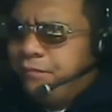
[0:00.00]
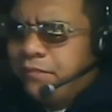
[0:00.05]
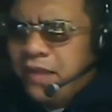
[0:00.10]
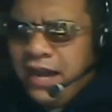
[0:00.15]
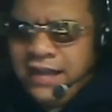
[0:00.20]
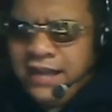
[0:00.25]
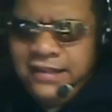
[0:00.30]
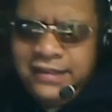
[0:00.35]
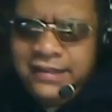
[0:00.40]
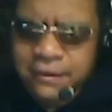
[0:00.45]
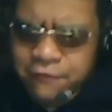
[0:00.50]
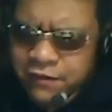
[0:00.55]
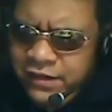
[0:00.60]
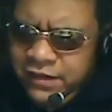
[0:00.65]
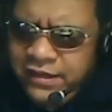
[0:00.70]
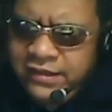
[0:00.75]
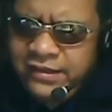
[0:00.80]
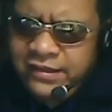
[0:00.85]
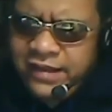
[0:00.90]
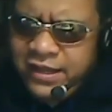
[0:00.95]
I
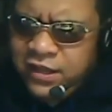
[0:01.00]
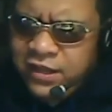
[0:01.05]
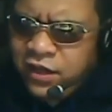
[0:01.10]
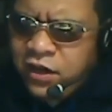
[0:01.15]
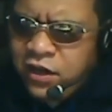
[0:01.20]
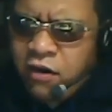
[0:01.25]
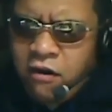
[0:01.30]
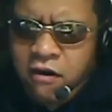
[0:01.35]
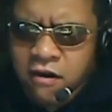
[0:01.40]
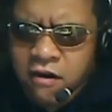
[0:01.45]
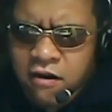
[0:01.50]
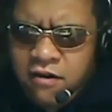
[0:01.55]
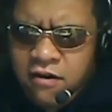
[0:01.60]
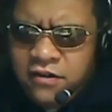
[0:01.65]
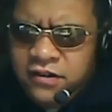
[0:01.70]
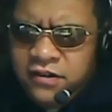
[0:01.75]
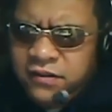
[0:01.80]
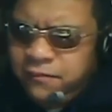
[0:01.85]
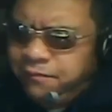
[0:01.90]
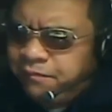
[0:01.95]
definitely dig the
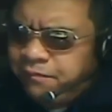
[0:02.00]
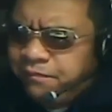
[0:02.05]
cars.